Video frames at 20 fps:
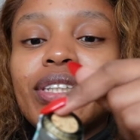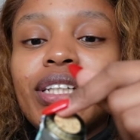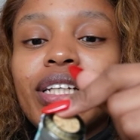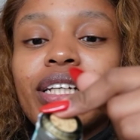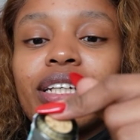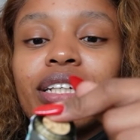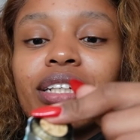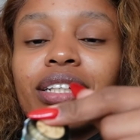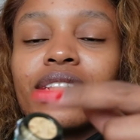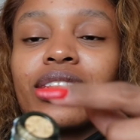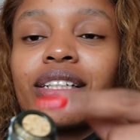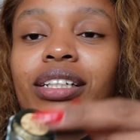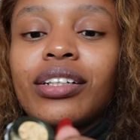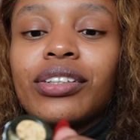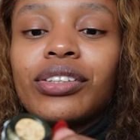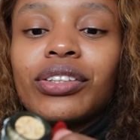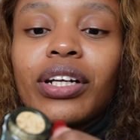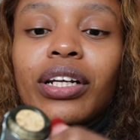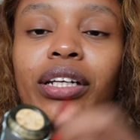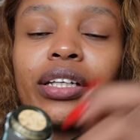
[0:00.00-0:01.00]
thing.
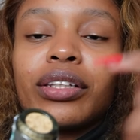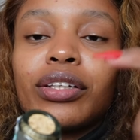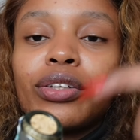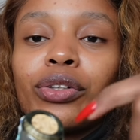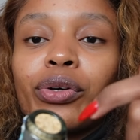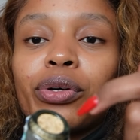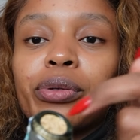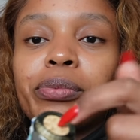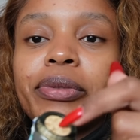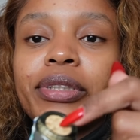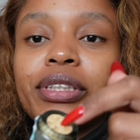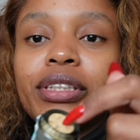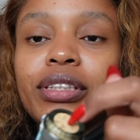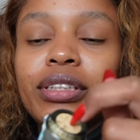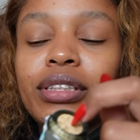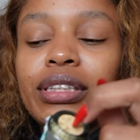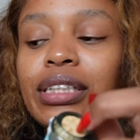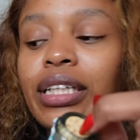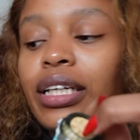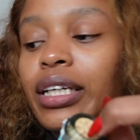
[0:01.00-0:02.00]
Literally the knob is
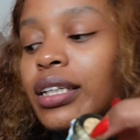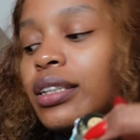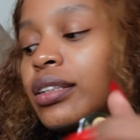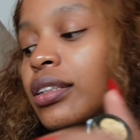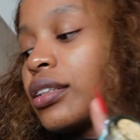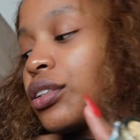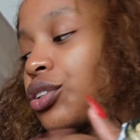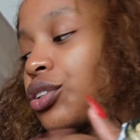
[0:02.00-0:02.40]
inside.